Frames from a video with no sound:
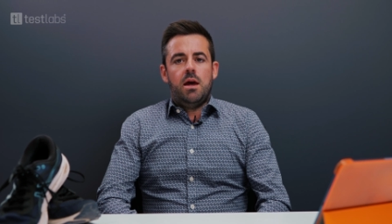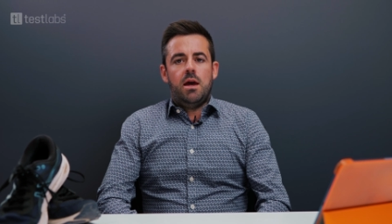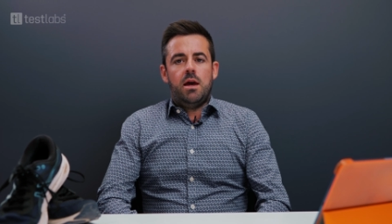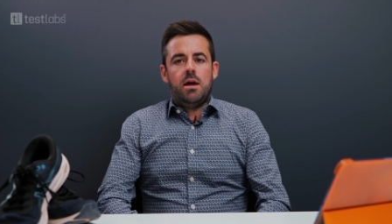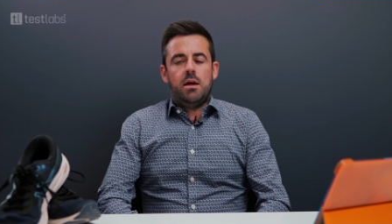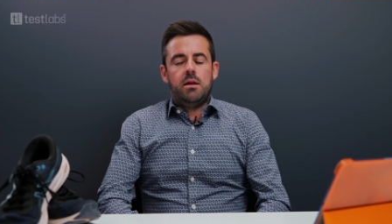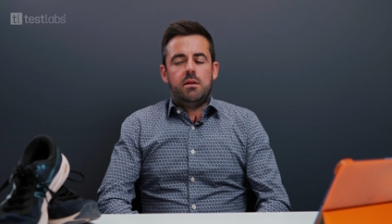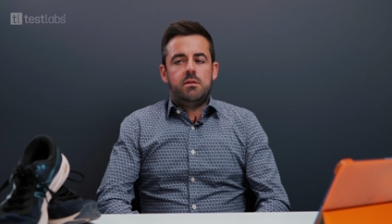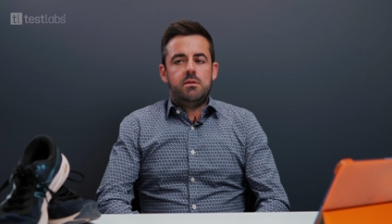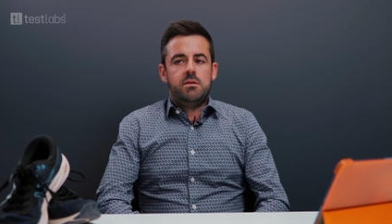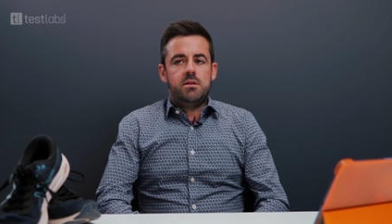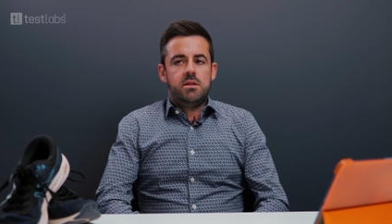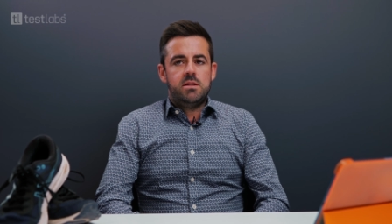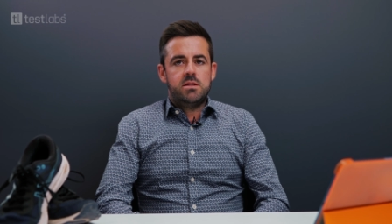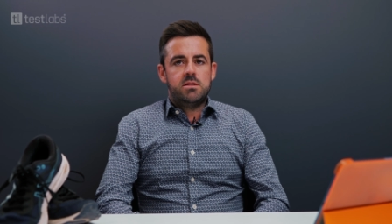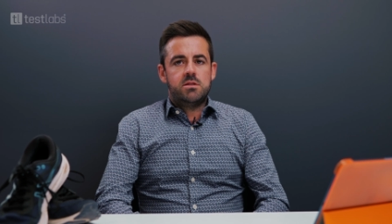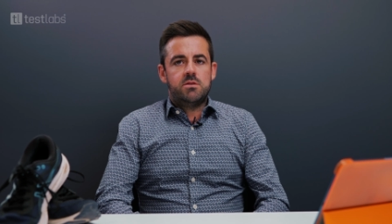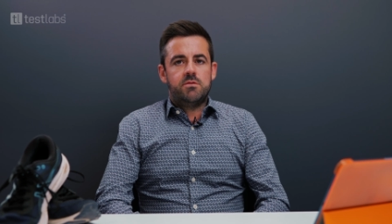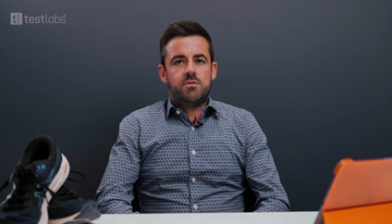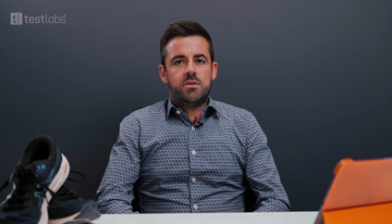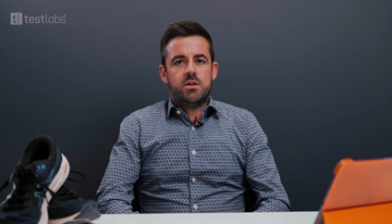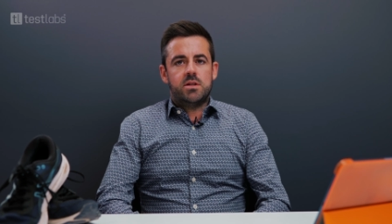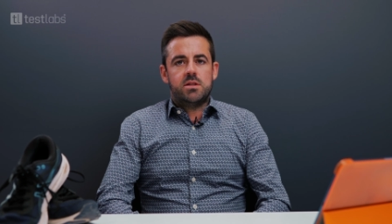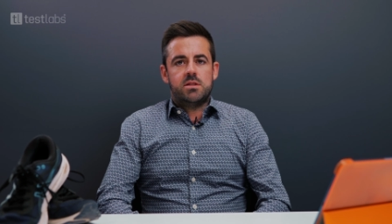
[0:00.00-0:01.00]
And
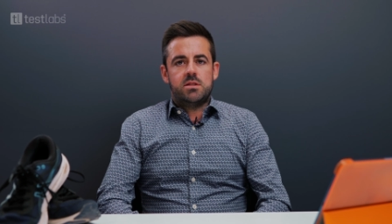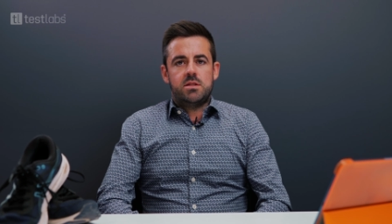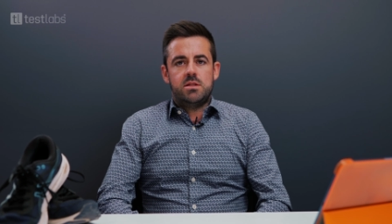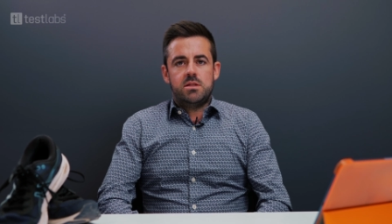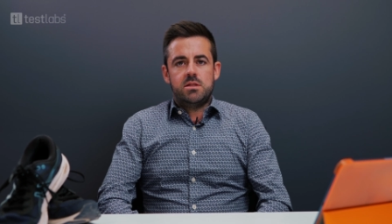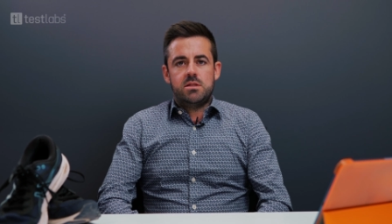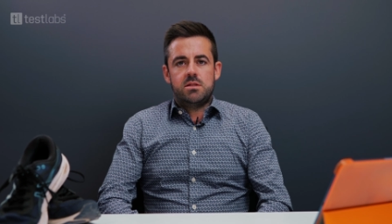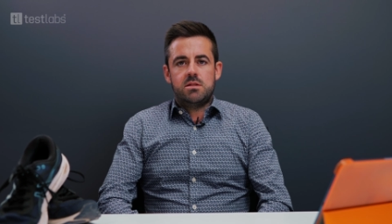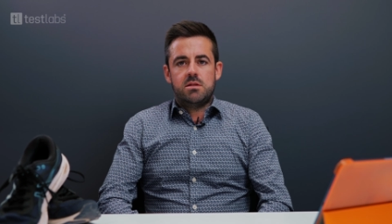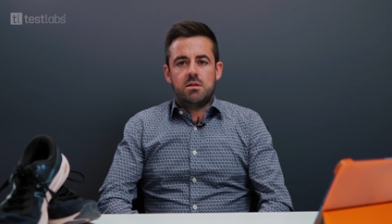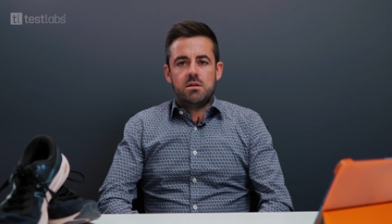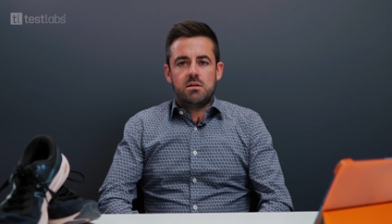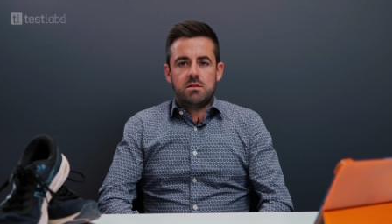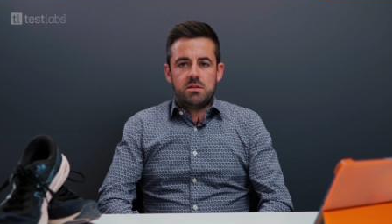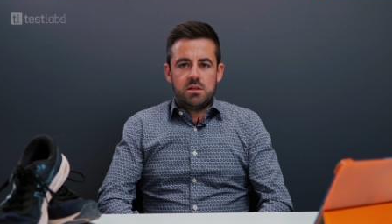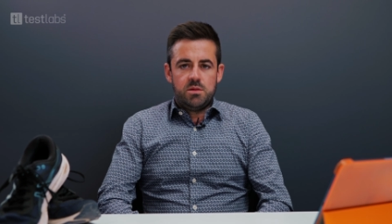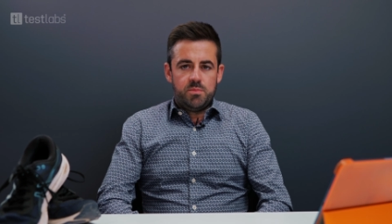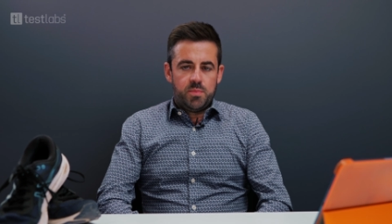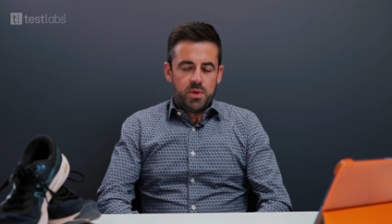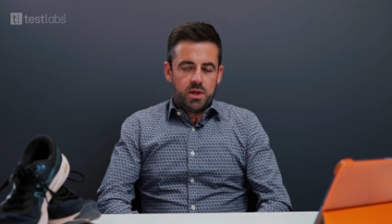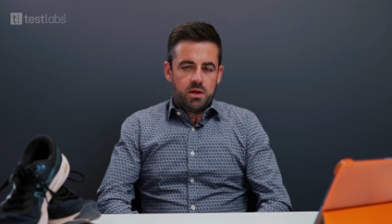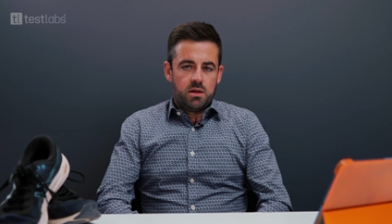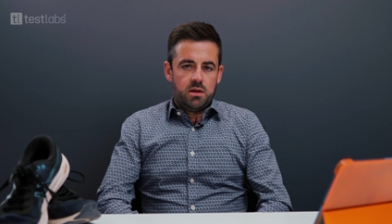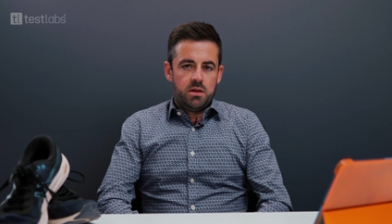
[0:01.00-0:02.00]
these devices
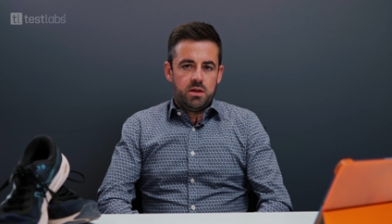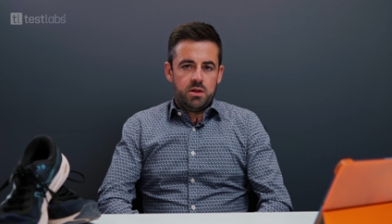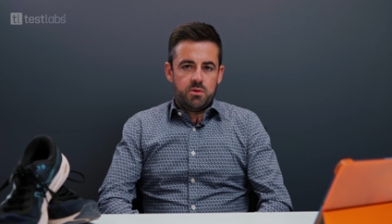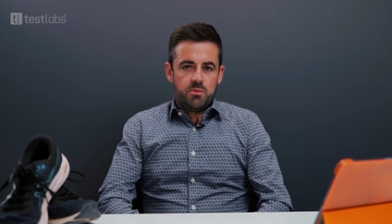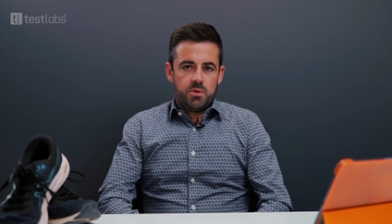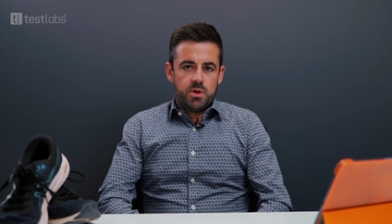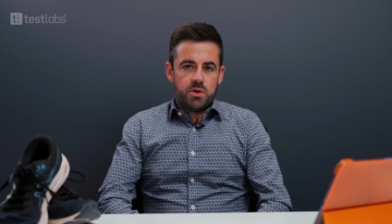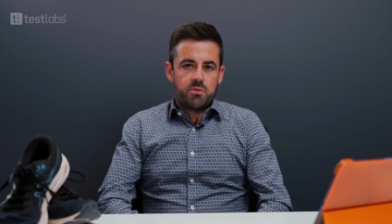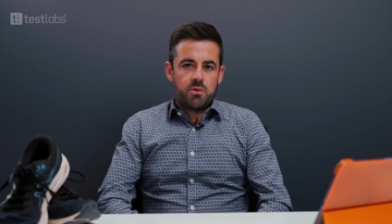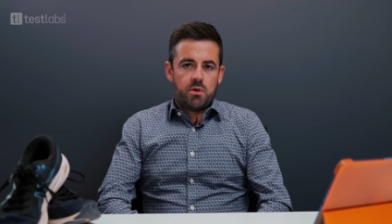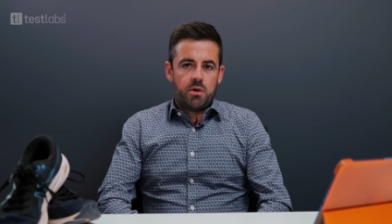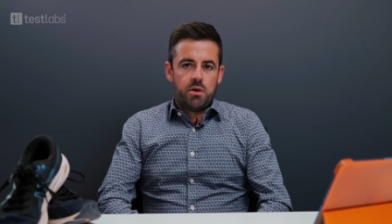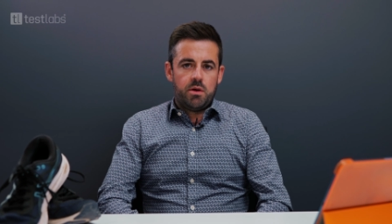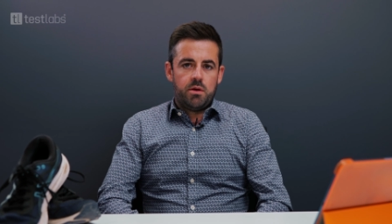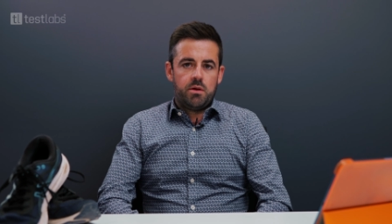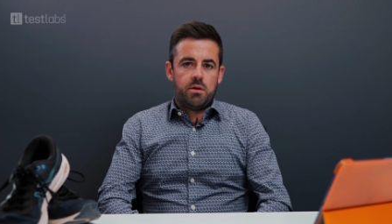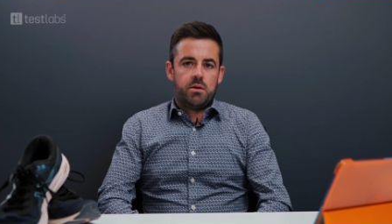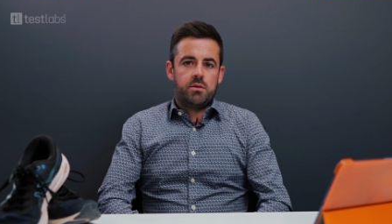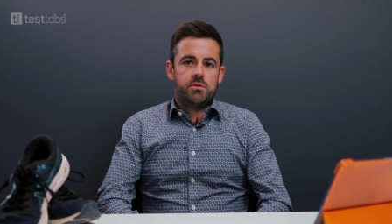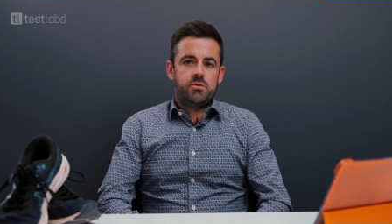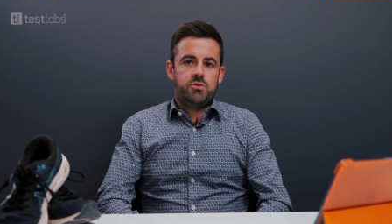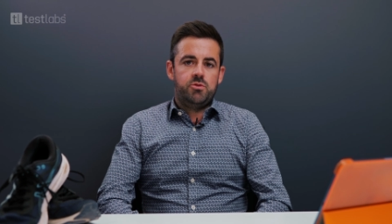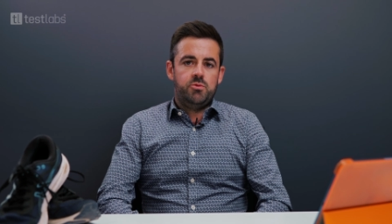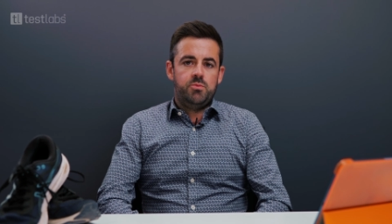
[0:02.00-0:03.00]
typically require